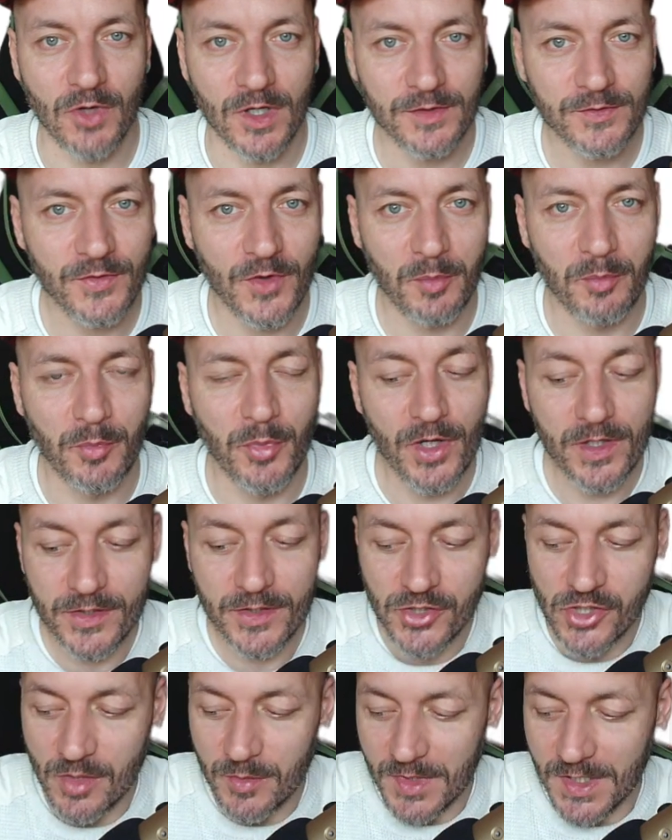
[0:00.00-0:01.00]
from Berlin,
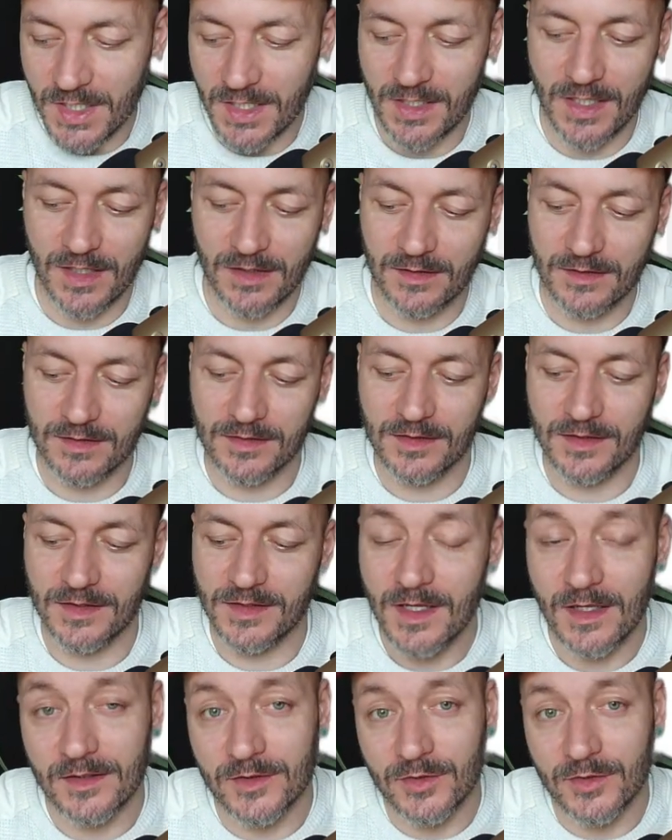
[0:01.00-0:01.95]
Germany, and yeah,